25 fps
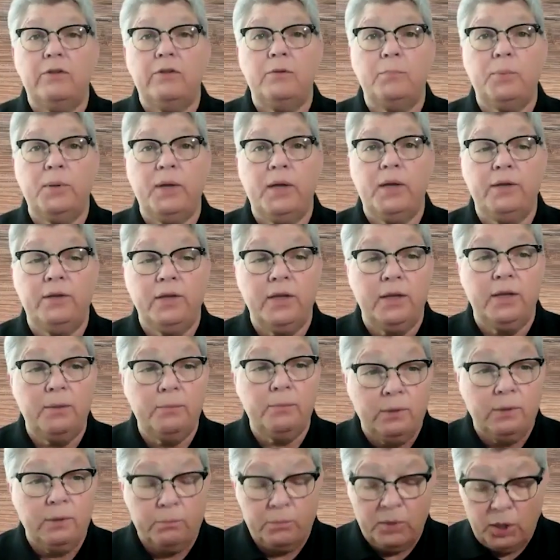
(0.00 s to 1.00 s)
of the
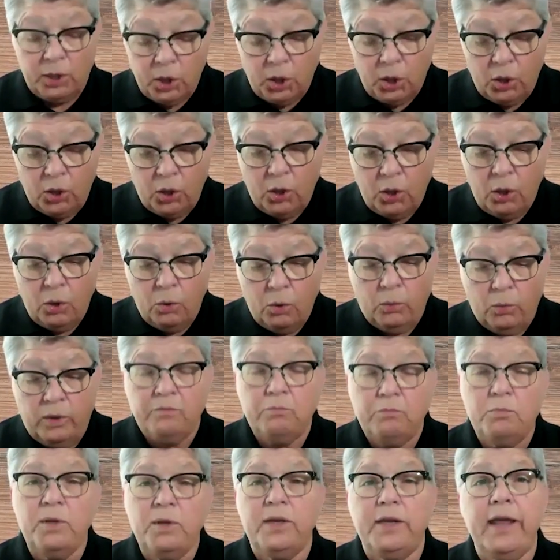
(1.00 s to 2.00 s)
pandemic, but
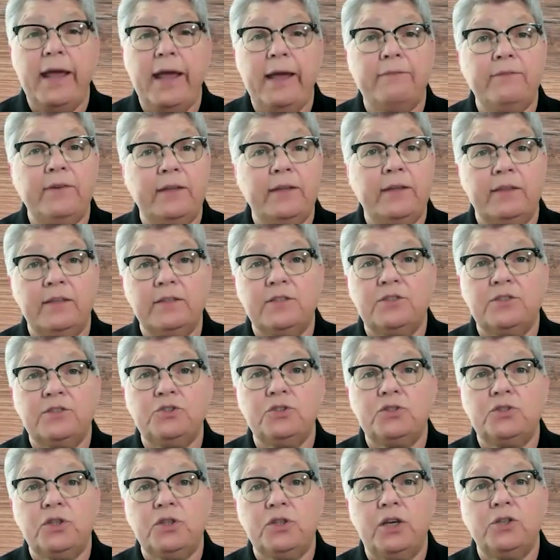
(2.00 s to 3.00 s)
we've been having this
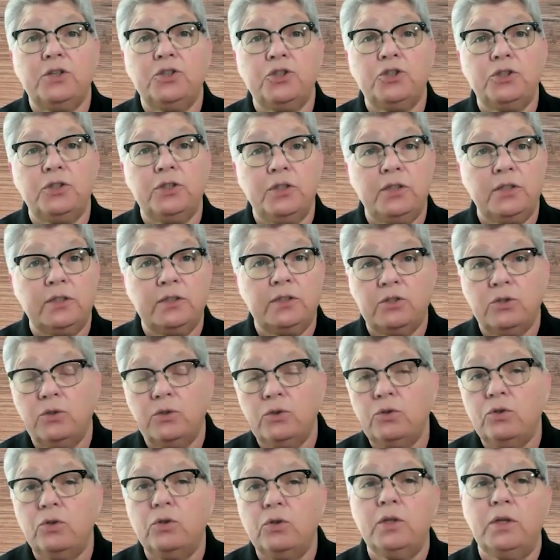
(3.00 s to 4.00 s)
discussion
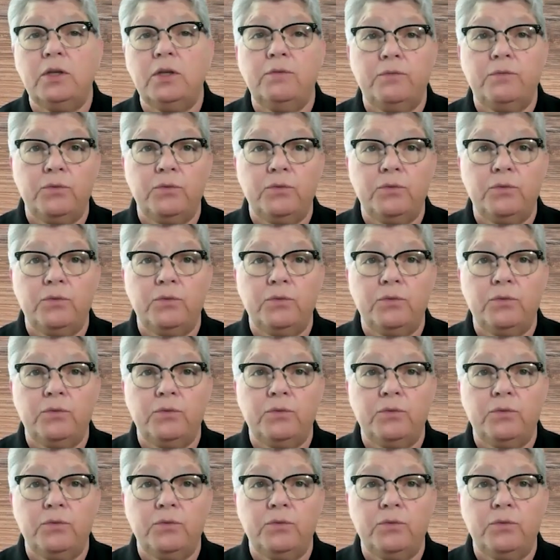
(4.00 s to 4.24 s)
internally